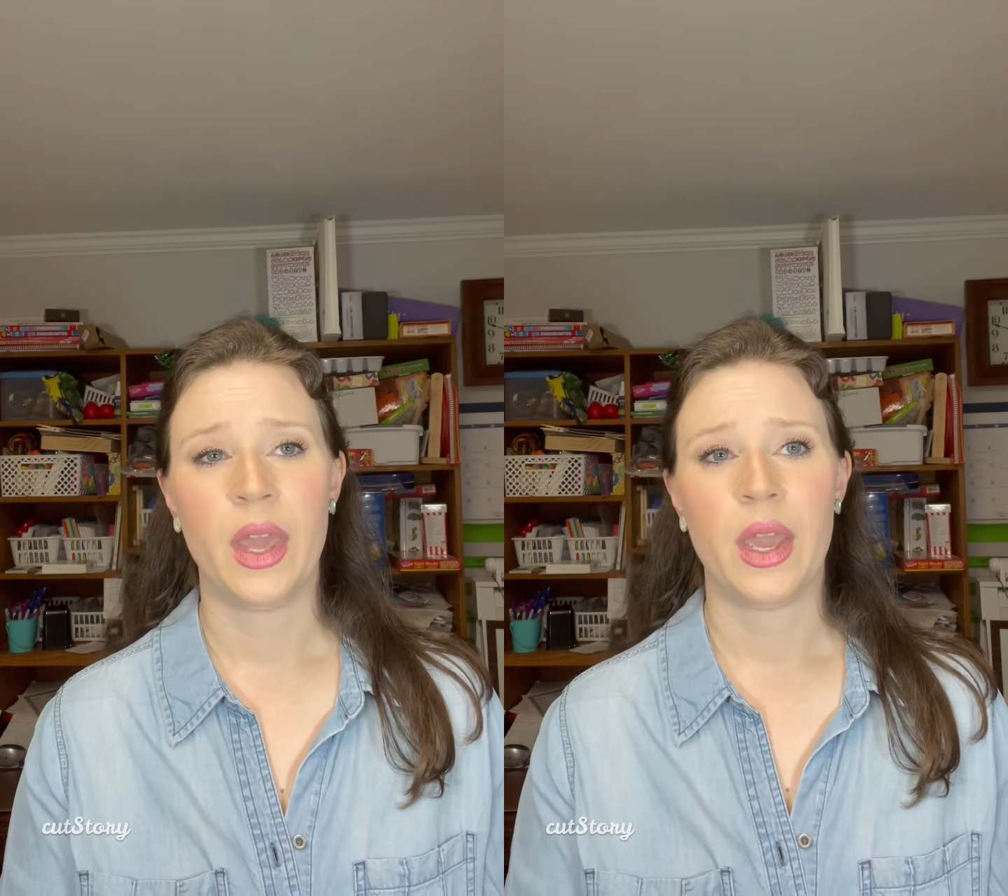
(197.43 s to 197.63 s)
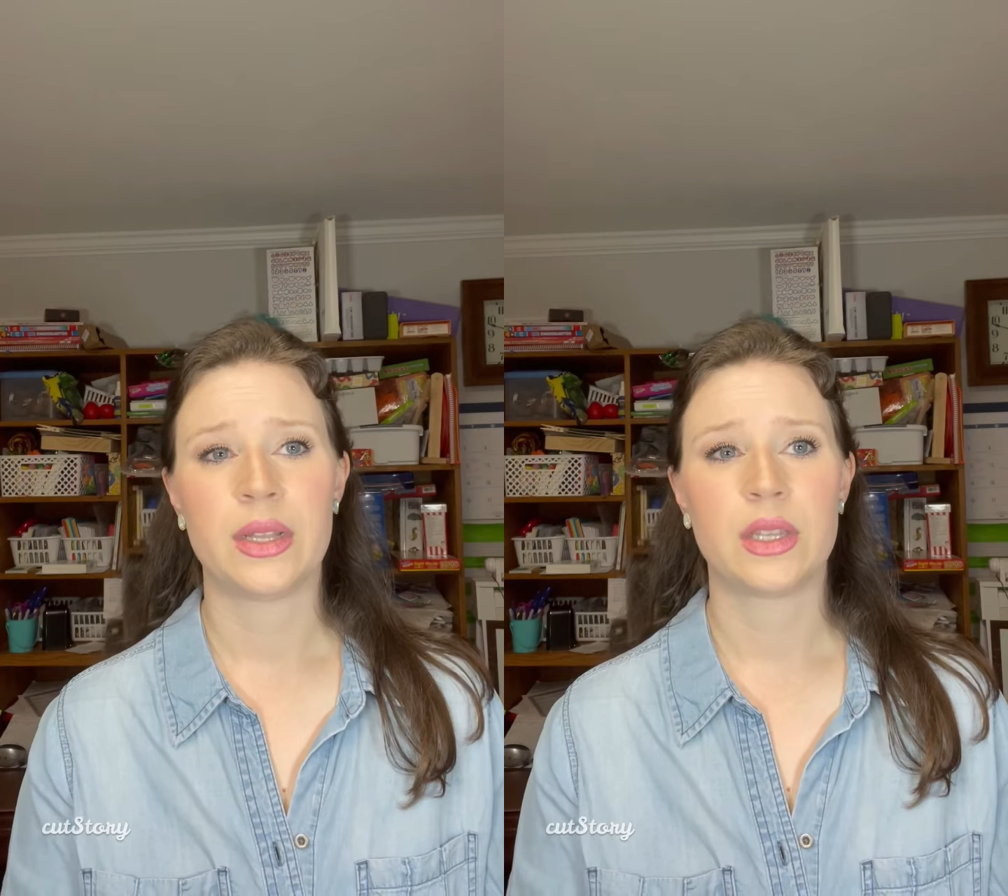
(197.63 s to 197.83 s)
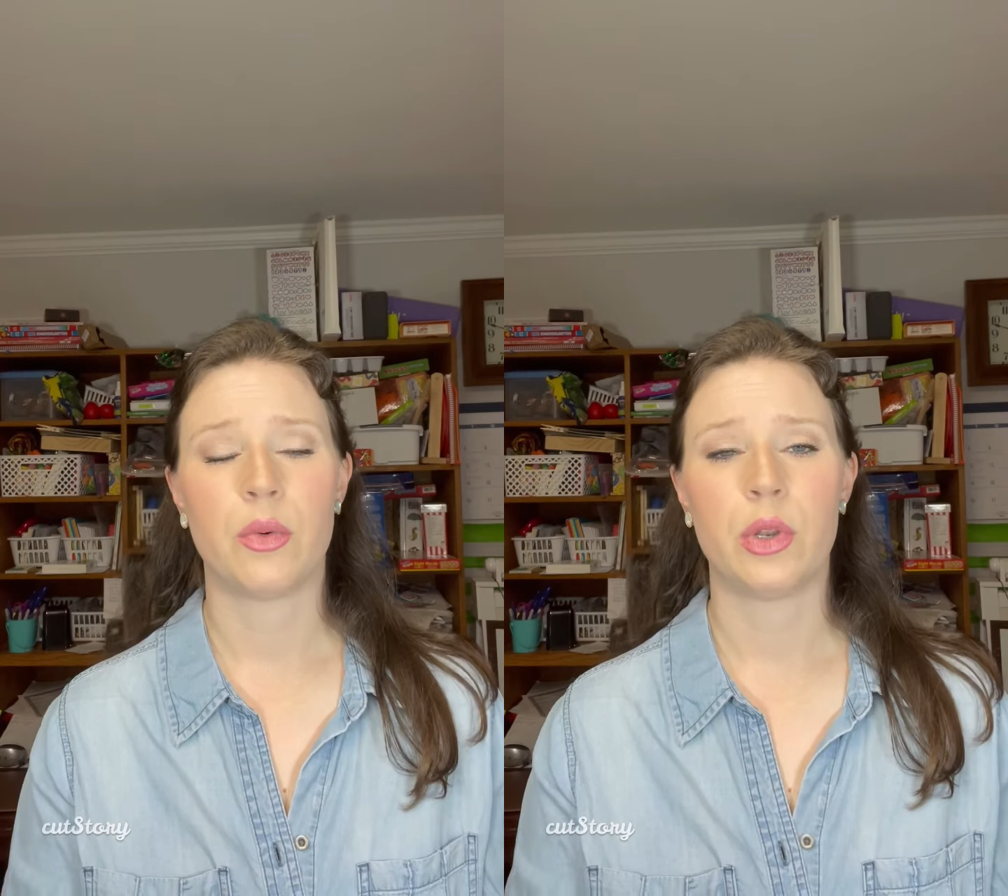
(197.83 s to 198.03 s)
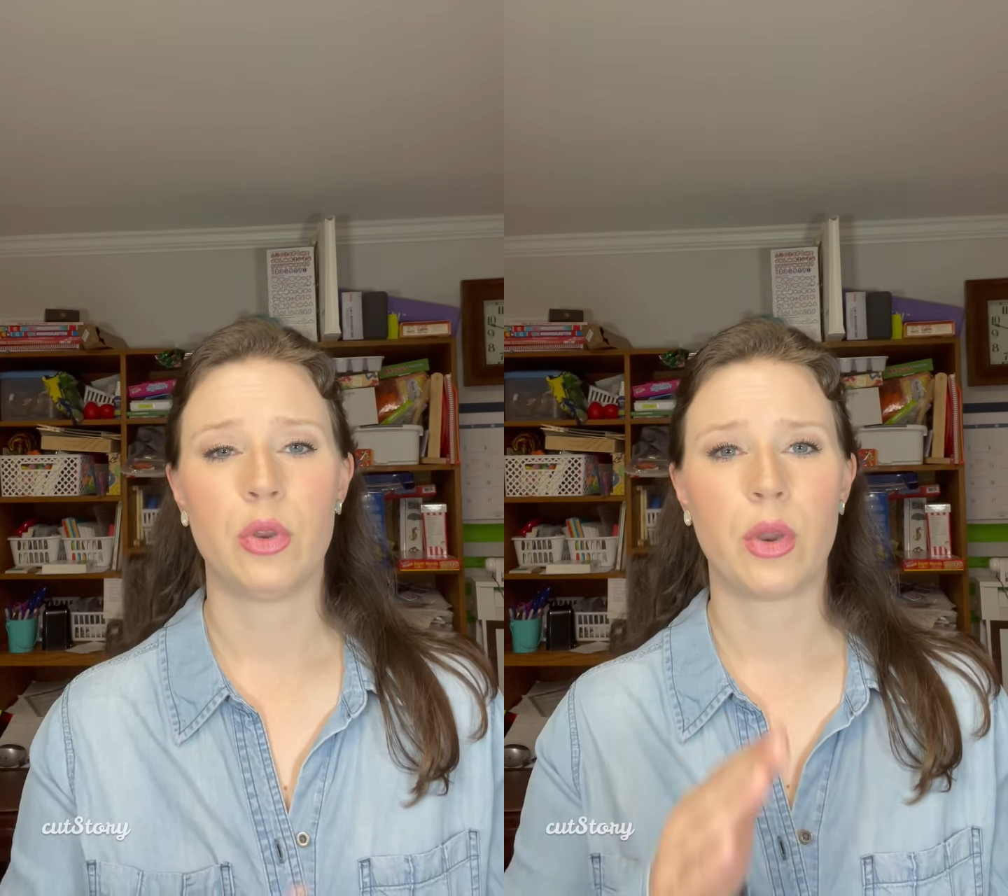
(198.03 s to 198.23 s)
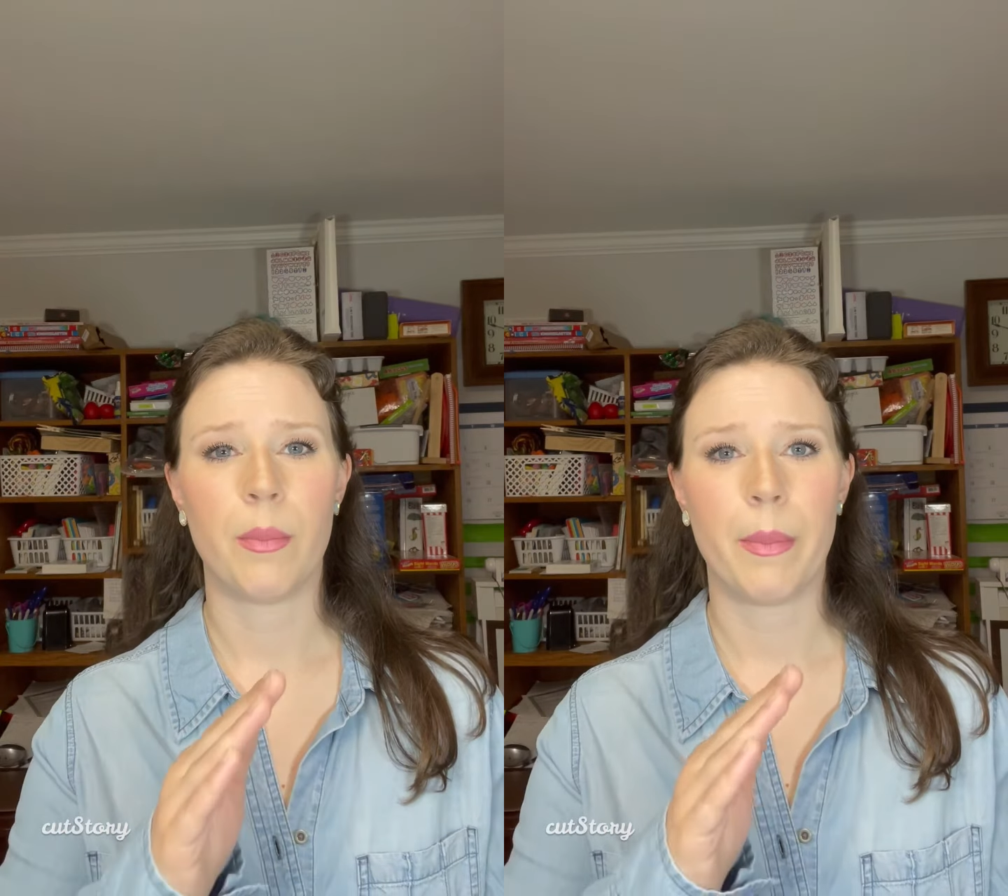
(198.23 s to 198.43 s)
And so when you
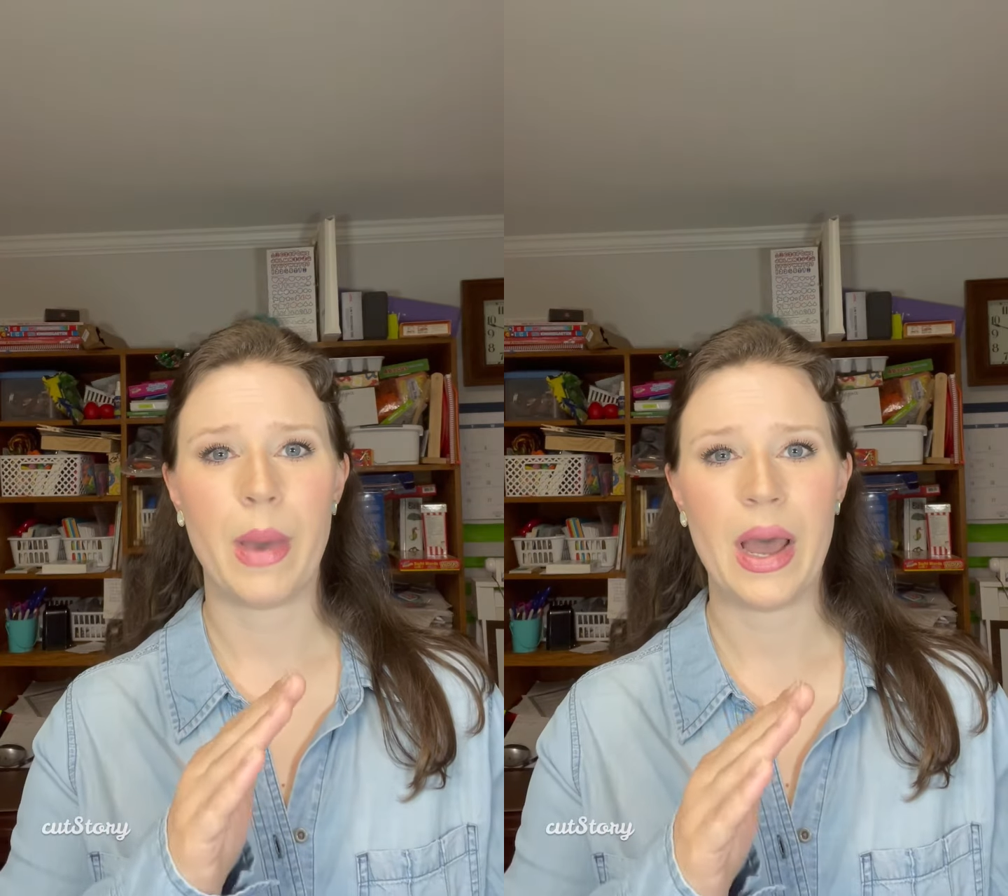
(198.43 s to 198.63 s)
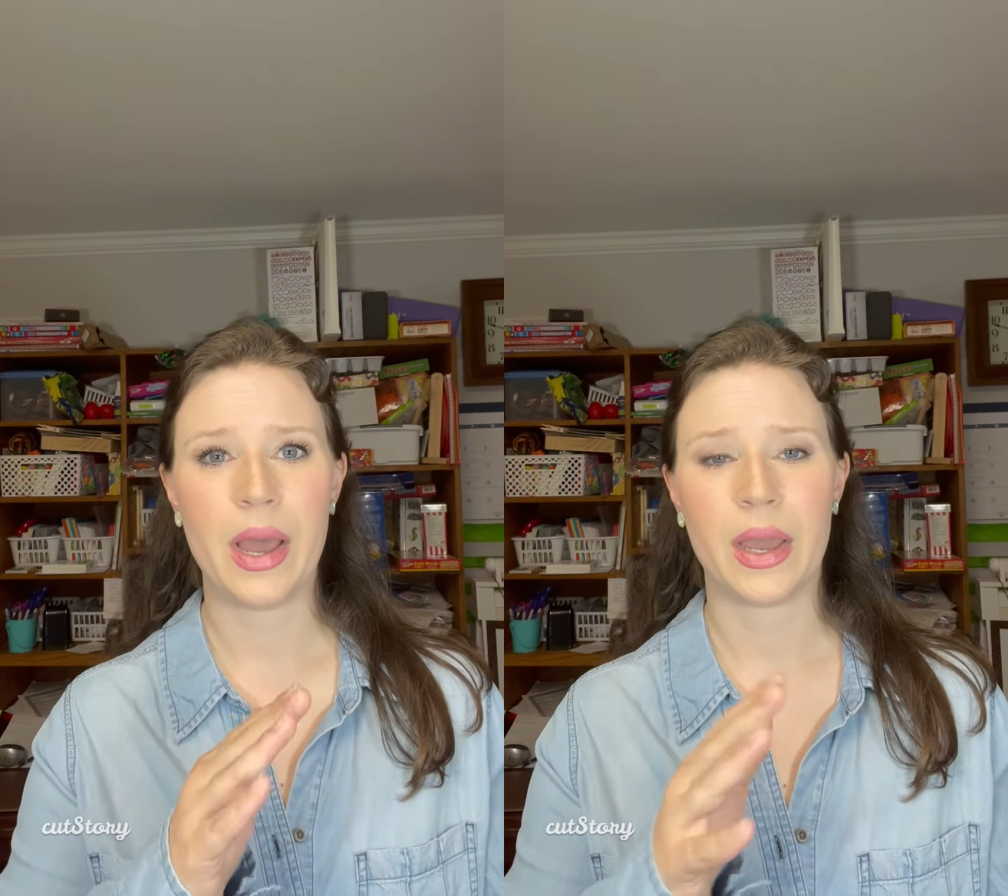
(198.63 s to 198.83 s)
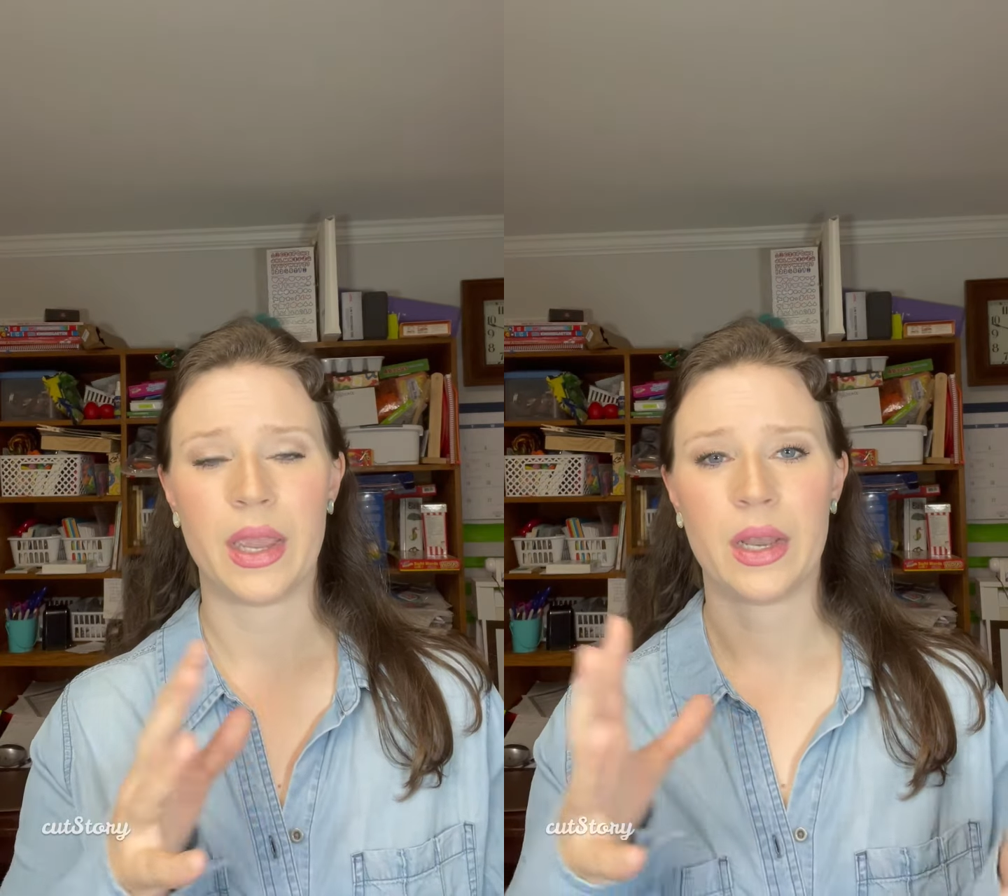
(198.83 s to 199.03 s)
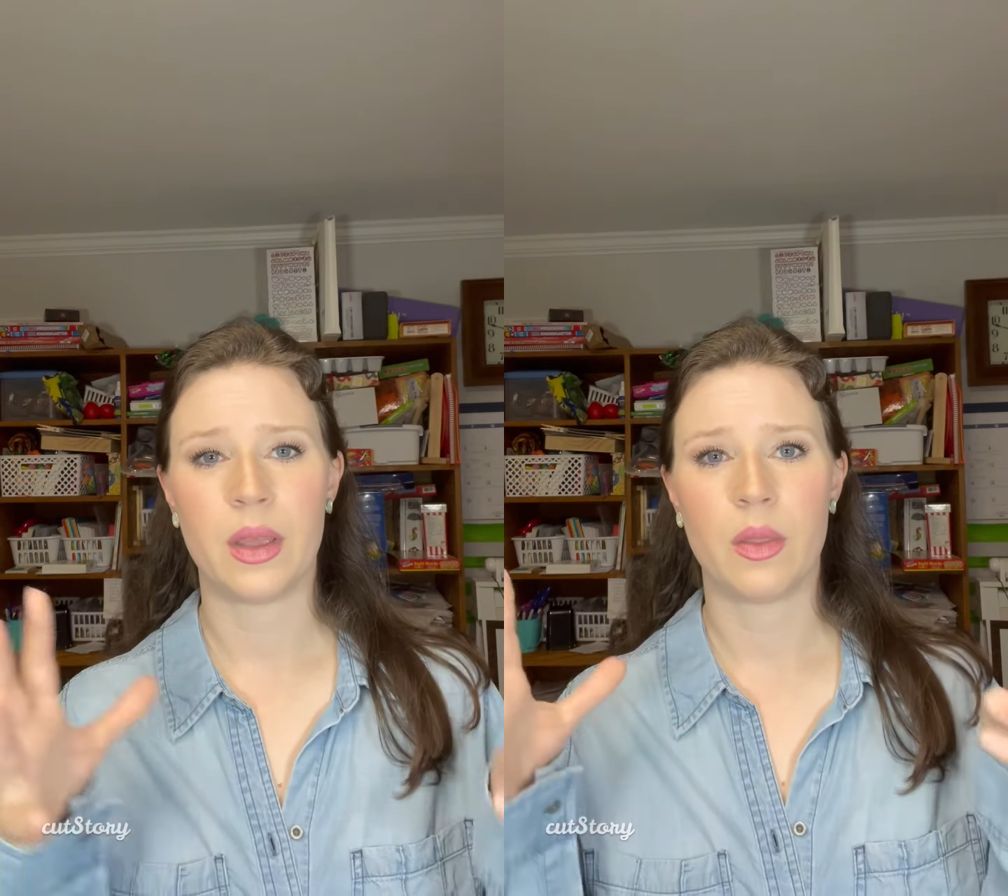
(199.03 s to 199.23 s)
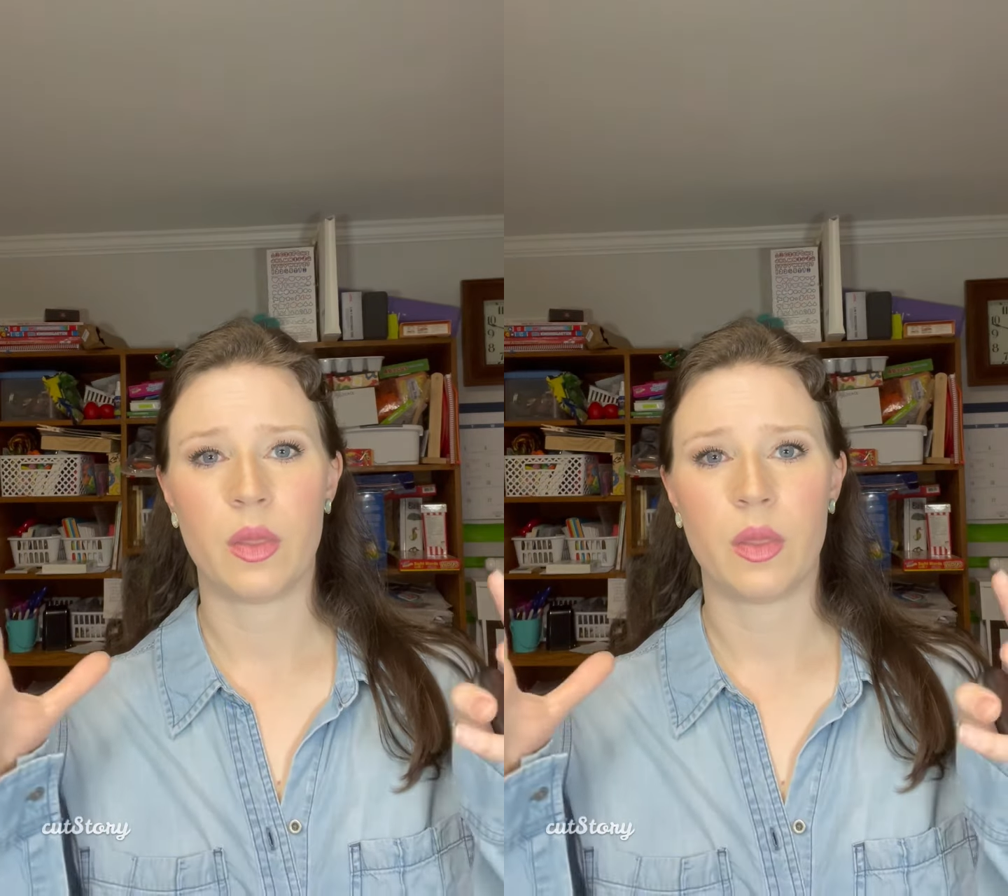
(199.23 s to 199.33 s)
combine